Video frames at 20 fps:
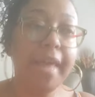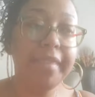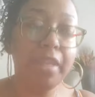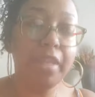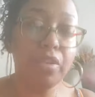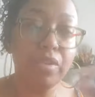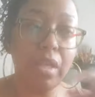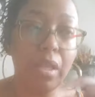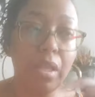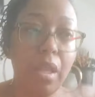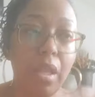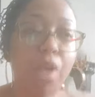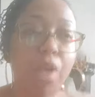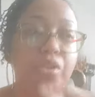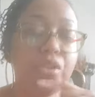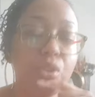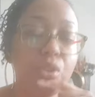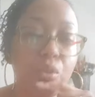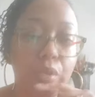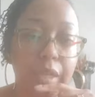There's a
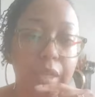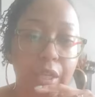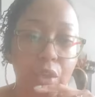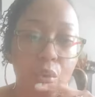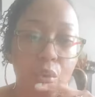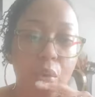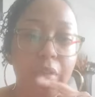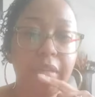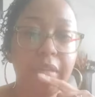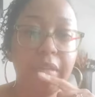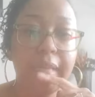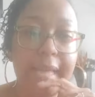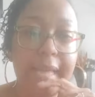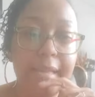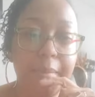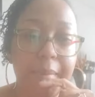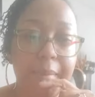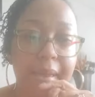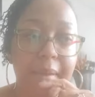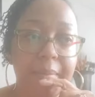lawsuit in northern
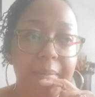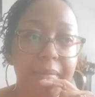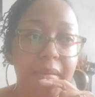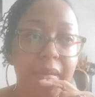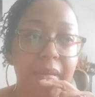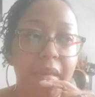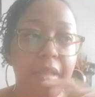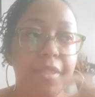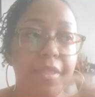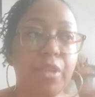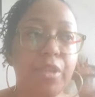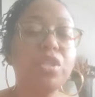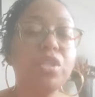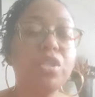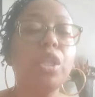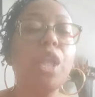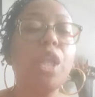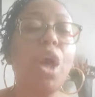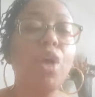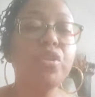Alabama. There's a
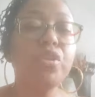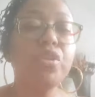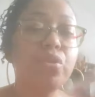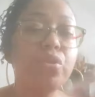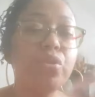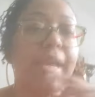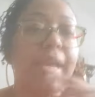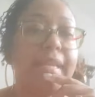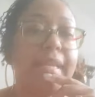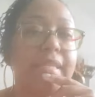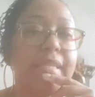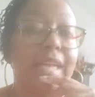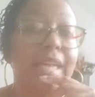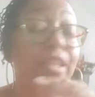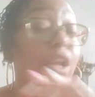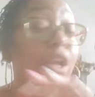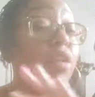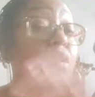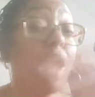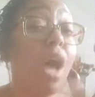lawsuit out of Texas.
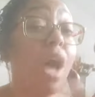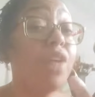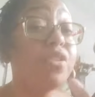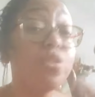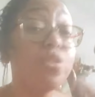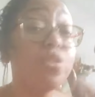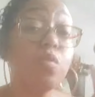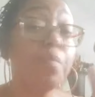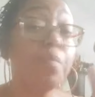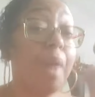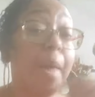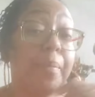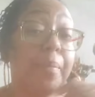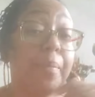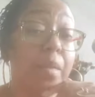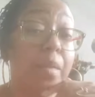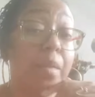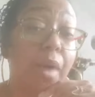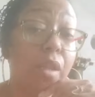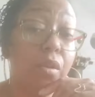There are lawsuits
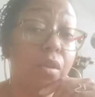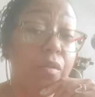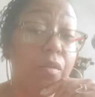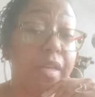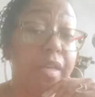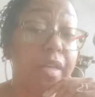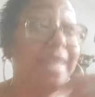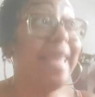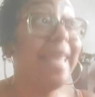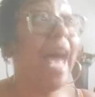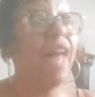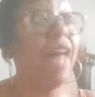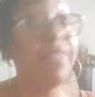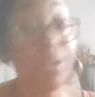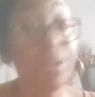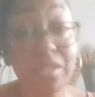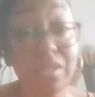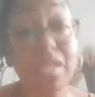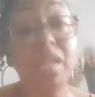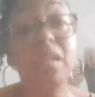popping up all over the country. Now
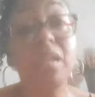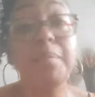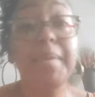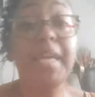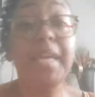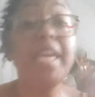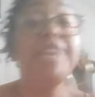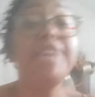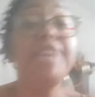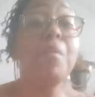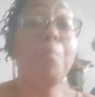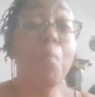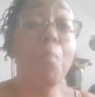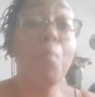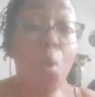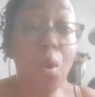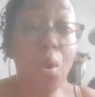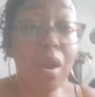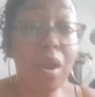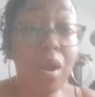there's going to be even
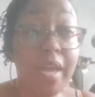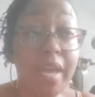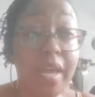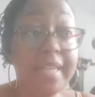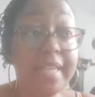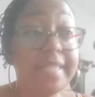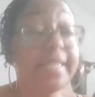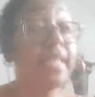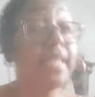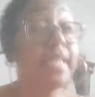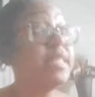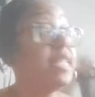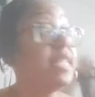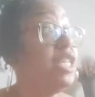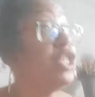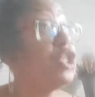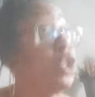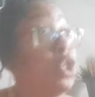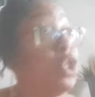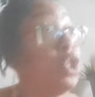more since
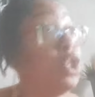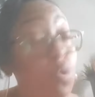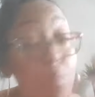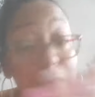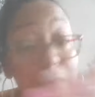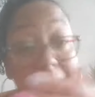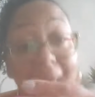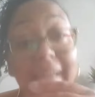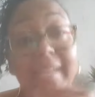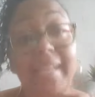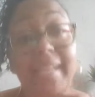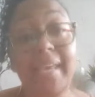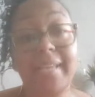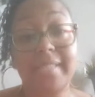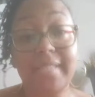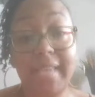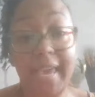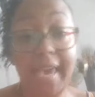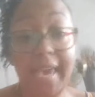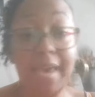these new
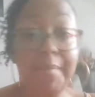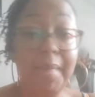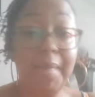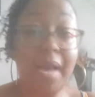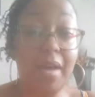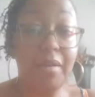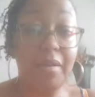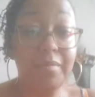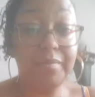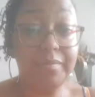mandates came out.